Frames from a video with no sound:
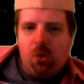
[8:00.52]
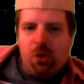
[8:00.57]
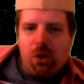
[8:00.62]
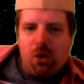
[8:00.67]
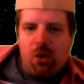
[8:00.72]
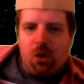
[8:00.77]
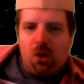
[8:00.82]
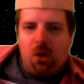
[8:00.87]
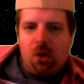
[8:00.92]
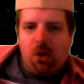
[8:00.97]

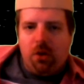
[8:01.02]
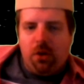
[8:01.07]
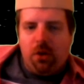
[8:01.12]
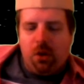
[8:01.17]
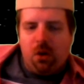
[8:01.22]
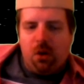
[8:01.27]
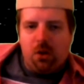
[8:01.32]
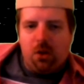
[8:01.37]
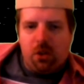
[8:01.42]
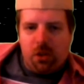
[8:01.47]

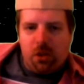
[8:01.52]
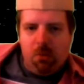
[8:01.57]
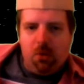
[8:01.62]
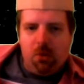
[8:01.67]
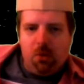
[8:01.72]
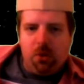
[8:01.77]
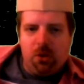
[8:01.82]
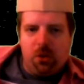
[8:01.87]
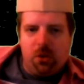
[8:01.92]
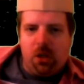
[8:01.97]
there are
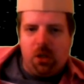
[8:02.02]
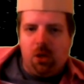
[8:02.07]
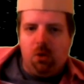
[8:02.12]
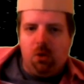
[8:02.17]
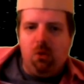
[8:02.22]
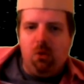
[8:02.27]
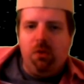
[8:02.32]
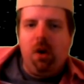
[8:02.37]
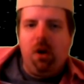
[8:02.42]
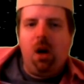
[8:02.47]
symbols that
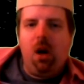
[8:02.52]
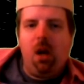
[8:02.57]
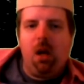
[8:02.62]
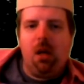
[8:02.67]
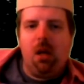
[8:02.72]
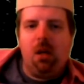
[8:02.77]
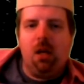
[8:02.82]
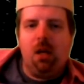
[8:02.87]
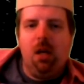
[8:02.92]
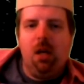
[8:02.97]
you
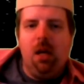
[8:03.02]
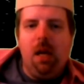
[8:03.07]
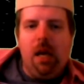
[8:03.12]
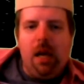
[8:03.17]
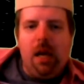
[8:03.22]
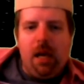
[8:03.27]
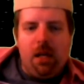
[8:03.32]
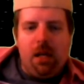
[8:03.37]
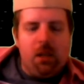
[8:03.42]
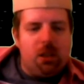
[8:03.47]
find
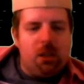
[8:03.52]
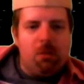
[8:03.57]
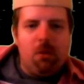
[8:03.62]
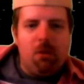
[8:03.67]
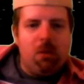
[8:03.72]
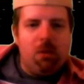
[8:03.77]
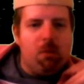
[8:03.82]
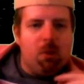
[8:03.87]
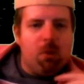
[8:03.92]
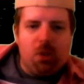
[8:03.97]
in some
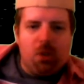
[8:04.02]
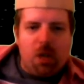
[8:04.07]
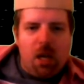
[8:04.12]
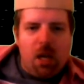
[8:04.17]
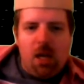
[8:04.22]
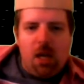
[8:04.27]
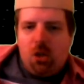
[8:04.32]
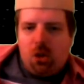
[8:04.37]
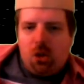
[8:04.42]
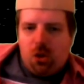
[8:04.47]
of the most
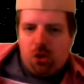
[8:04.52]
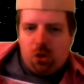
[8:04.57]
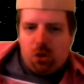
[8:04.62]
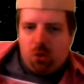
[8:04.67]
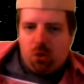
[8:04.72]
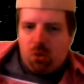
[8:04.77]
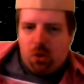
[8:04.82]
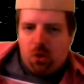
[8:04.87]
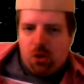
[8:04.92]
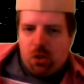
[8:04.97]
ancient
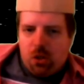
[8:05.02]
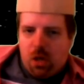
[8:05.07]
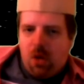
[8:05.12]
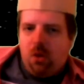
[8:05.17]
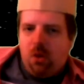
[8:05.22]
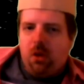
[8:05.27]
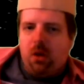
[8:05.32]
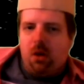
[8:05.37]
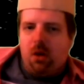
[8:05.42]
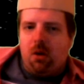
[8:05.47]
stories
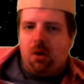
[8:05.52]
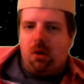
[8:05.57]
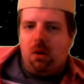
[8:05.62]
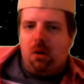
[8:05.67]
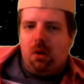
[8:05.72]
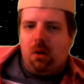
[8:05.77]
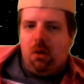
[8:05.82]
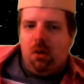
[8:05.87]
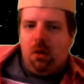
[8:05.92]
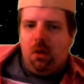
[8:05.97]
out there.
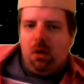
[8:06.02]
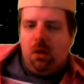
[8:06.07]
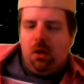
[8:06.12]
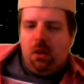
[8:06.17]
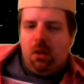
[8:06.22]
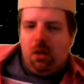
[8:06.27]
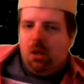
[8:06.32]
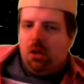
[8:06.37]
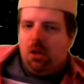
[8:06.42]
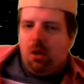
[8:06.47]

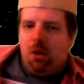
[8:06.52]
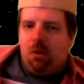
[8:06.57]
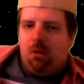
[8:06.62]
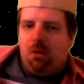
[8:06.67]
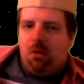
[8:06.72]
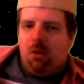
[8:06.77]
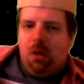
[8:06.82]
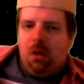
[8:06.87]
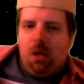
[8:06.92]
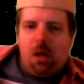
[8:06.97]
You
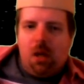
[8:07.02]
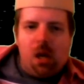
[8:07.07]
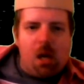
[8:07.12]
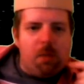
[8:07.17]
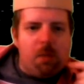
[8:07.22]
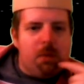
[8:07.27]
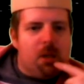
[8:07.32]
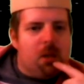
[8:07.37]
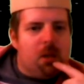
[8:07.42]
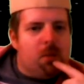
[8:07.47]
know,
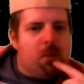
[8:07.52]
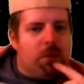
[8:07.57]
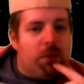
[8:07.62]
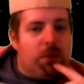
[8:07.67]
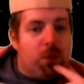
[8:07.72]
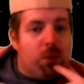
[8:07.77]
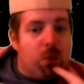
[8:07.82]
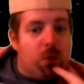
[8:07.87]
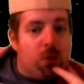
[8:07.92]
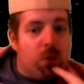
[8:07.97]
I mean,
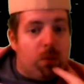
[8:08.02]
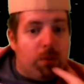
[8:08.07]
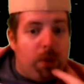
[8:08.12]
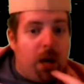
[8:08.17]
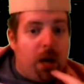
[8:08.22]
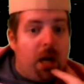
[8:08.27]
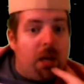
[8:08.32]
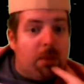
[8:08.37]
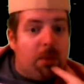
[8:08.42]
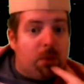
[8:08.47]
before the
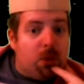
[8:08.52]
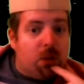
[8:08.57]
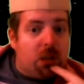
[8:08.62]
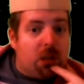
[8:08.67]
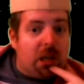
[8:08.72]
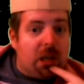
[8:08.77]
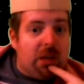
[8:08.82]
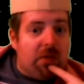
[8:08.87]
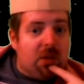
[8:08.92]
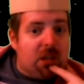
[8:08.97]
Bible
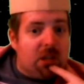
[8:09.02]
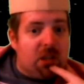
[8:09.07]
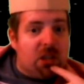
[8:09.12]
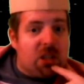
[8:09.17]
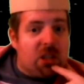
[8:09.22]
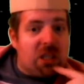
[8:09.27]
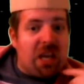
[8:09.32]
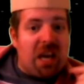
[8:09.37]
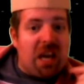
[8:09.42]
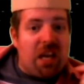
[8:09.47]
gave us
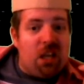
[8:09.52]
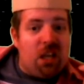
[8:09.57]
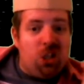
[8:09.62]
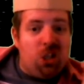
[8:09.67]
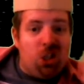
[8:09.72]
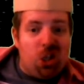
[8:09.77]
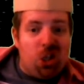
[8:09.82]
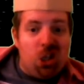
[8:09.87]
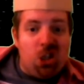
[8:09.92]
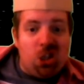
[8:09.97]
this guy
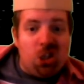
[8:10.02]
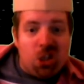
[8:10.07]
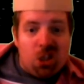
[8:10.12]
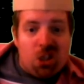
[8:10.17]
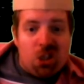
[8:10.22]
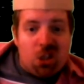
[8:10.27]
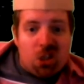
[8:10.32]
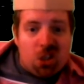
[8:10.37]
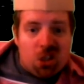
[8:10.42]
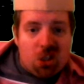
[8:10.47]

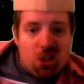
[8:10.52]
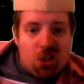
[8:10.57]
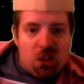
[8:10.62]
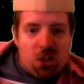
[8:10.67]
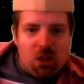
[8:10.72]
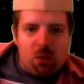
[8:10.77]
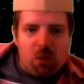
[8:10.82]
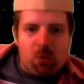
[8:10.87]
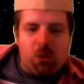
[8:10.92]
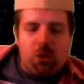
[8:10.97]
Jesus,
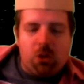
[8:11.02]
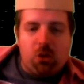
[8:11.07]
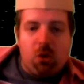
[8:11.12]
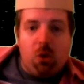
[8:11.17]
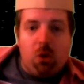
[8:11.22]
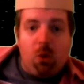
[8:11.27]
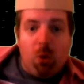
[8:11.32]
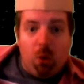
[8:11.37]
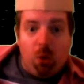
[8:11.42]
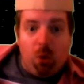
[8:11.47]
there was
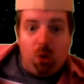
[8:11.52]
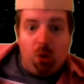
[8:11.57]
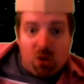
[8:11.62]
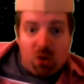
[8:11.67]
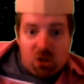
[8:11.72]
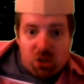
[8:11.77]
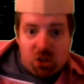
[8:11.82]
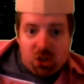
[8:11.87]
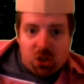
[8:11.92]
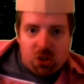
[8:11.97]

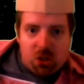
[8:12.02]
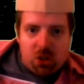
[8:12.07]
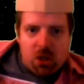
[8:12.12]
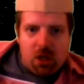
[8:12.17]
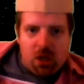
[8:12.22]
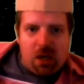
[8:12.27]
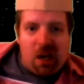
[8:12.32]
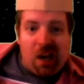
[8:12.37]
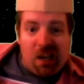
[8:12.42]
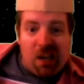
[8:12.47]
Horus
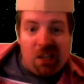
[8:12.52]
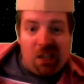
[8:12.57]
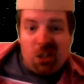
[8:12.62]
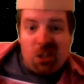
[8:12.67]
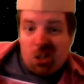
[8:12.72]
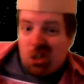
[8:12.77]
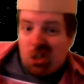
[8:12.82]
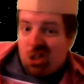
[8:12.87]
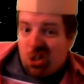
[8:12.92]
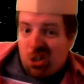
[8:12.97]
and
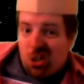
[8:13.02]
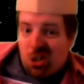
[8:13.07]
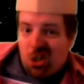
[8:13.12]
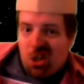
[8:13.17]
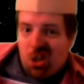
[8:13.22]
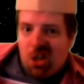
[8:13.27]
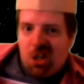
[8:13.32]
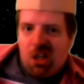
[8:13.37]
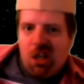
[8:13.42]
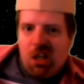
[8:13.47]
Isis
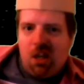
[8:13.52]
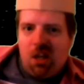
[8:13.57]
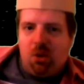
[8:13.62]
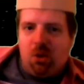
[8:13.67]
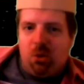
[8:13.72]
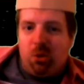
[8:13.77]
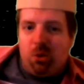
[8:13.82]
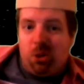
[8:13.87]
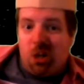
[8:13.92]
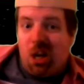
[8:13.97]
and
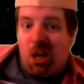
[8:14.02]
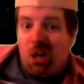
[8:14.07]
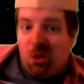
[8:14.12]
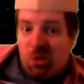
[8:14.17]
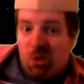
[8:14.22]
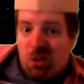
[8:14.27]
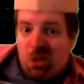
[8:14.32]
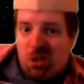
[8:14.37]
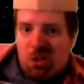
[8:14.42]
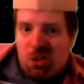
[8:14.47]

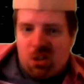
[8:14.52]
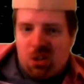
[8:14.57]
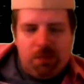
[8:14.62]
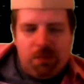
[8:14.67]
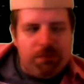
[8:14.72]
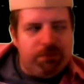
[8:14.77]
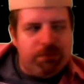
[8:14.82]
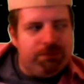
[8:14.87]
Osiris.